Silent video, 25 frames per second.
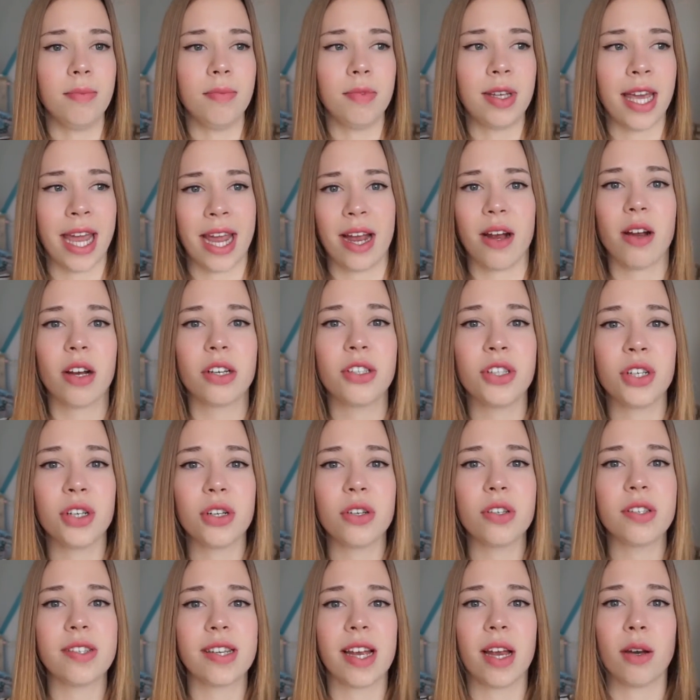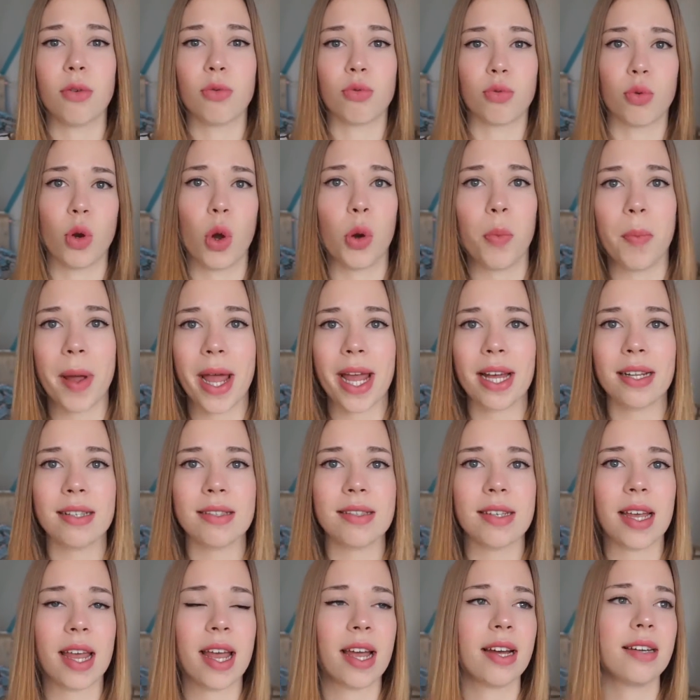characters and
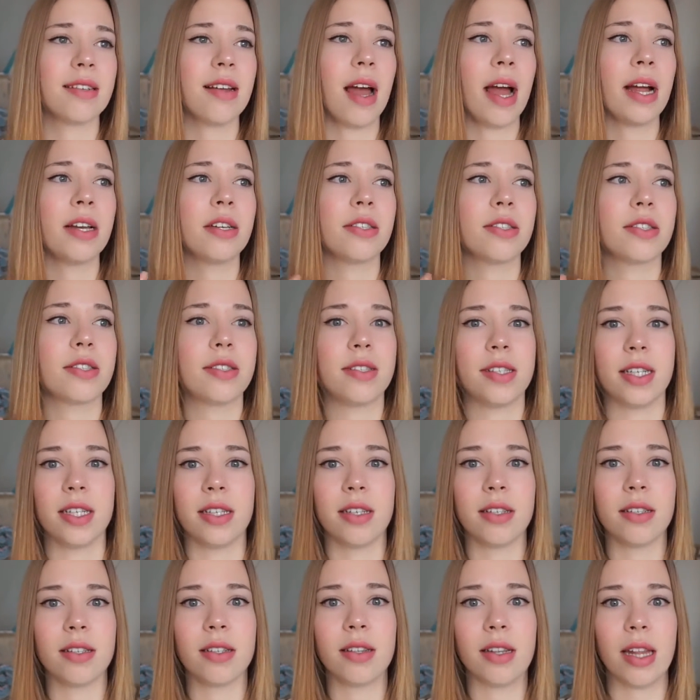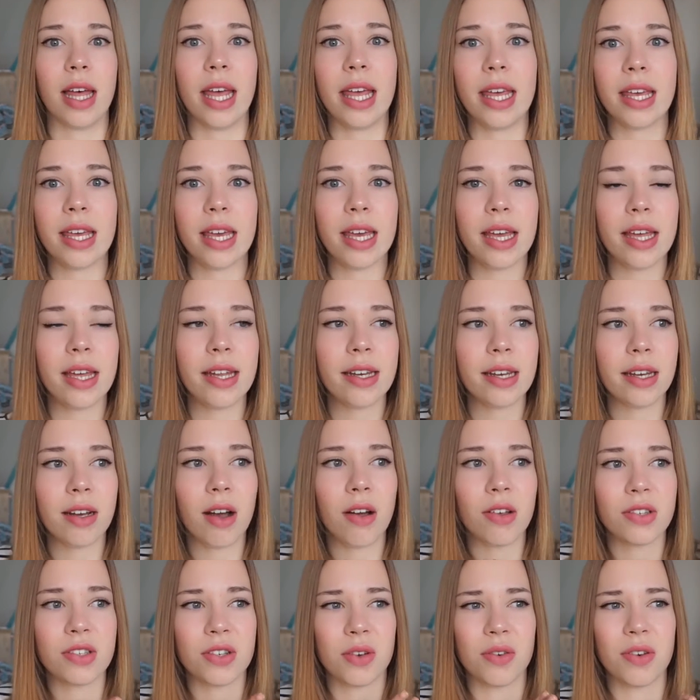romance, and I just didn't like it.
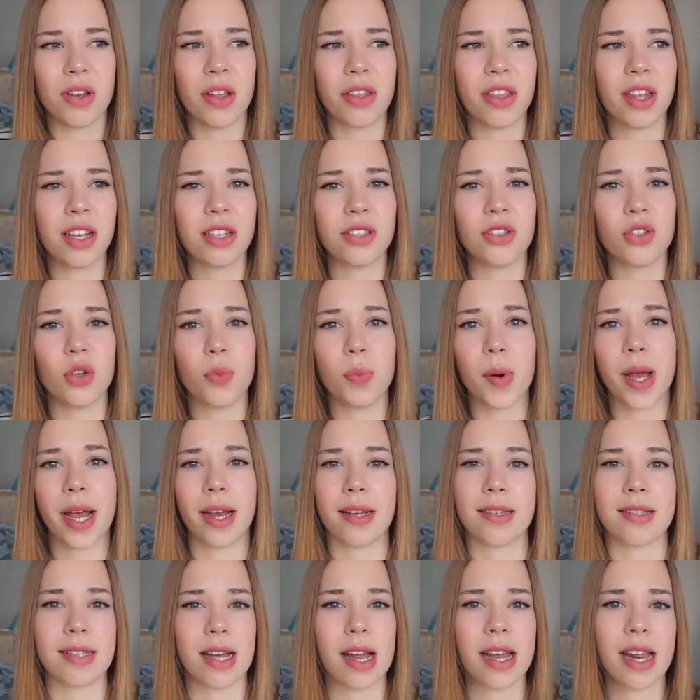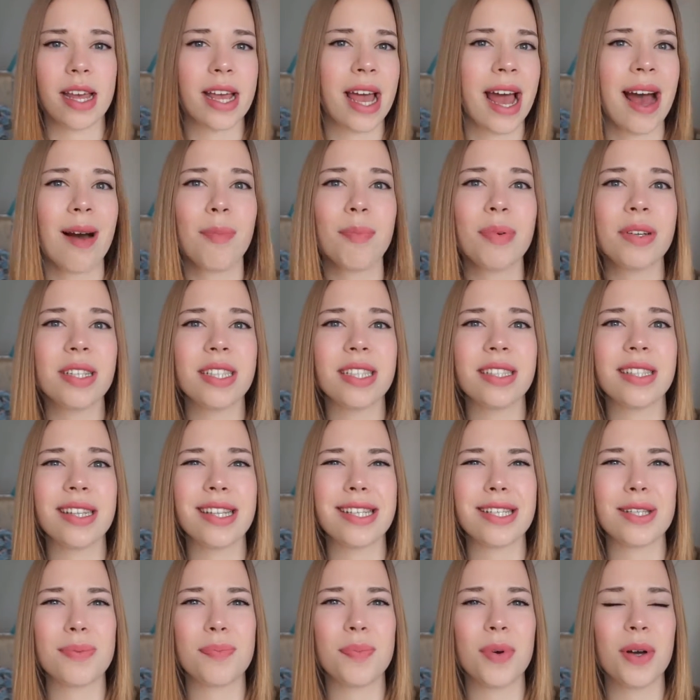Also, nothing super exciting happened in
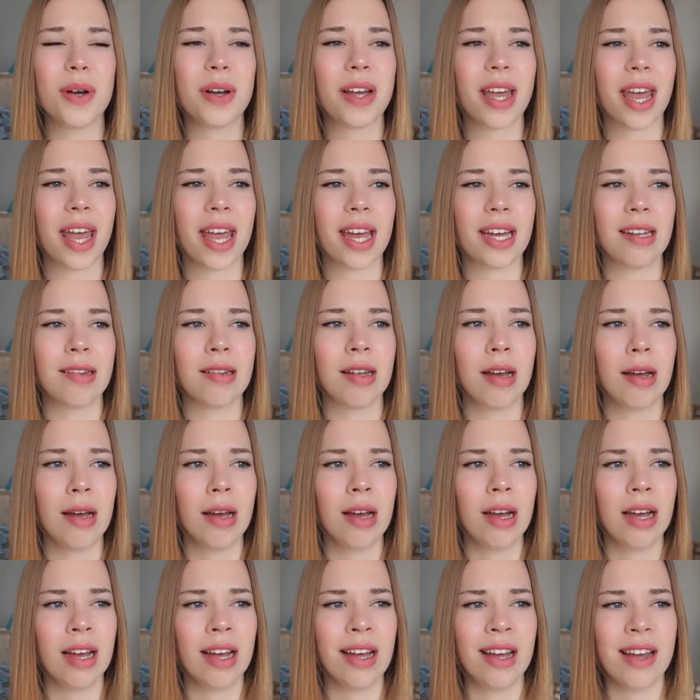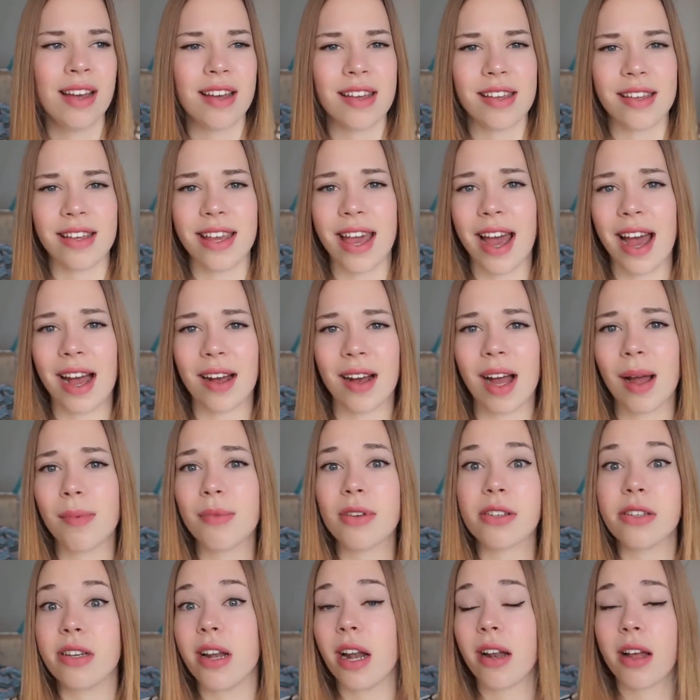this book, and yeah, I'm
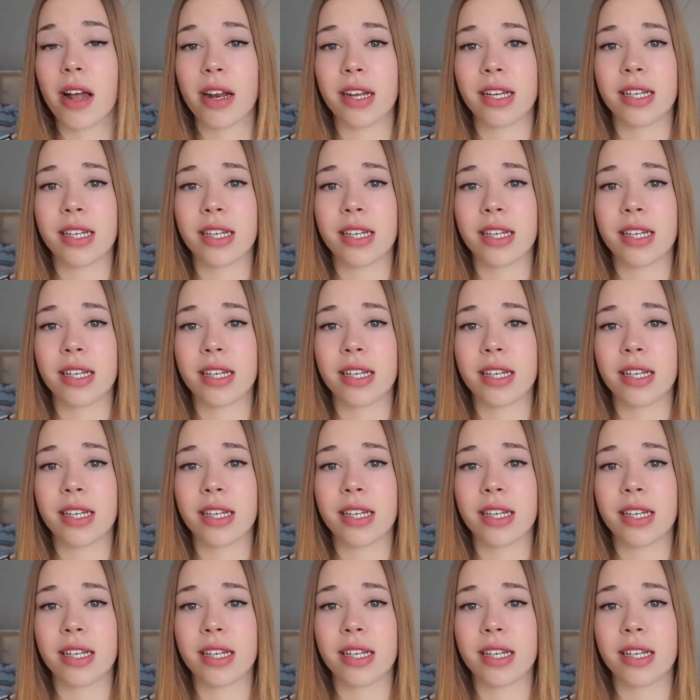just not gonna